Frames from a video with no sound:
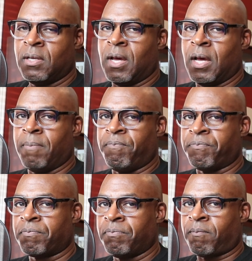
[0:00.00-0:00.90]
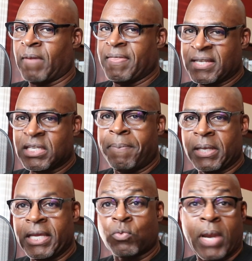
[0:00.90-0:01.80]
And that
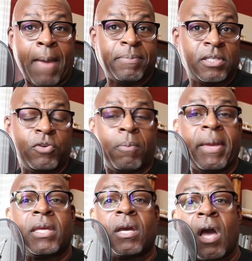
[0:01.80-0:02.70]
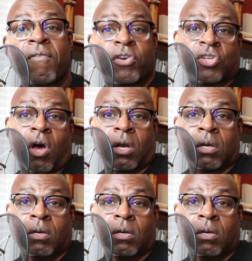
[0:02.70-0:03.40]
typically is what happens if you're making a cover song.